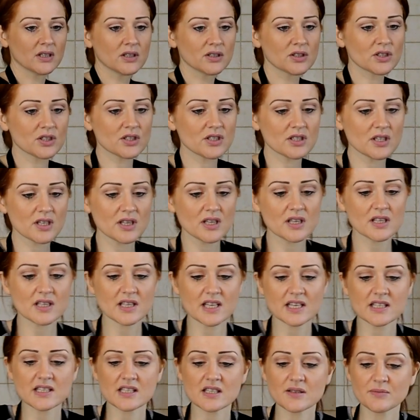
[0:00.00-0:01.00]
Just so that
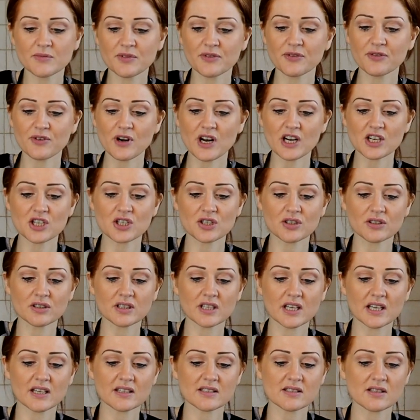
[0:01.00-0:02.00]
there's some fresh on
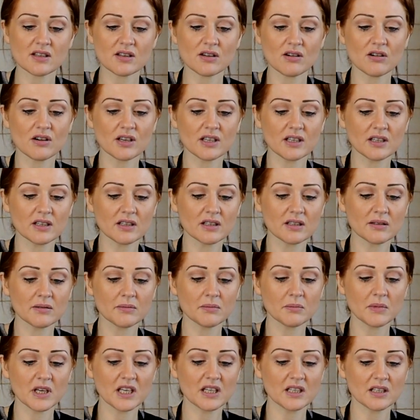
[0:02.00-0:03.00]
there so that I can
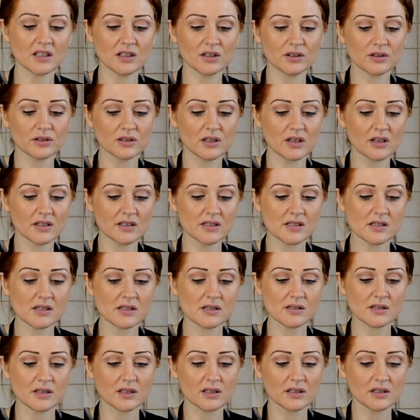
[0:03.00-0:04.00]
make it look
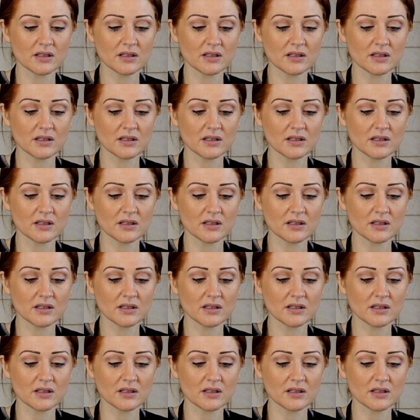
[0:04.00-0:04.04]
nice.